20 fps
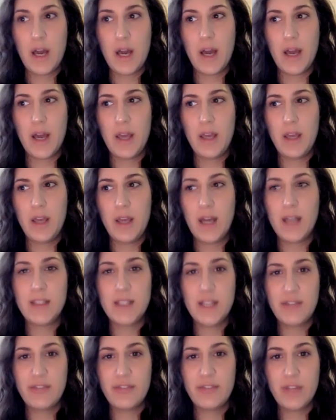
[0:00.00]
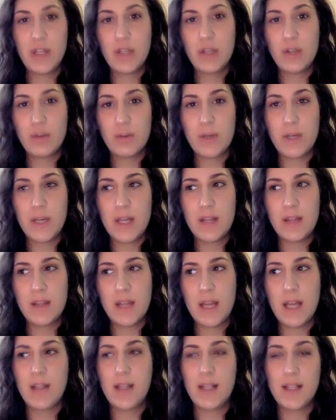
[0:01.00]
I definitely agree, and
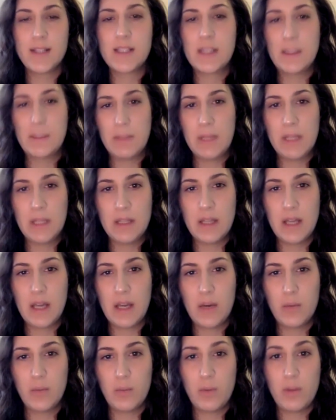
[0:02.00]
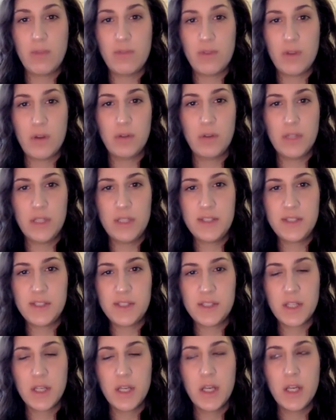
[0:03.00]
that's something that we've
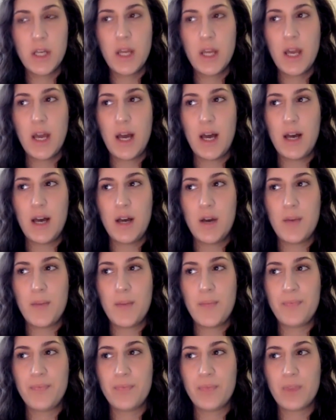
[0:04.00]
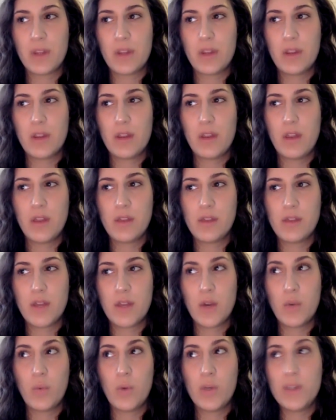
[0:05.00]
noticed. Um,
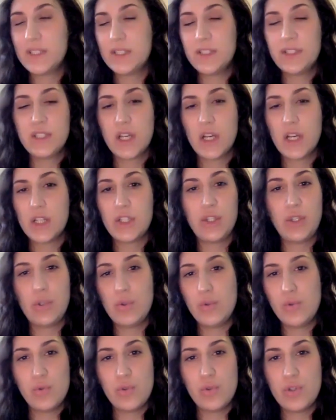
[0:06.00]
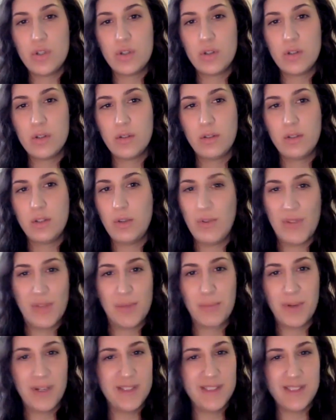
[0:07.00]
there wasn't a huge youth
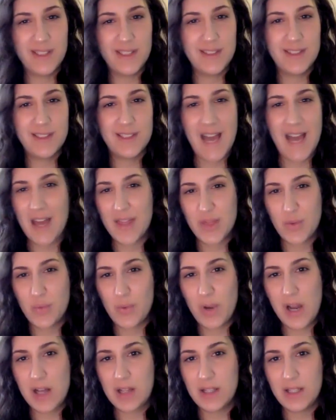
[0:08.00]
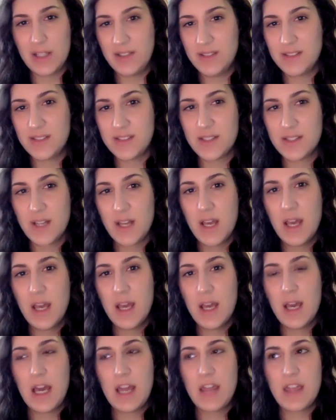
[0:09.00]
presence at the rallies.
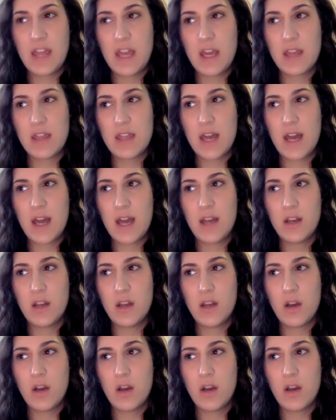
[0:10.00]
I think that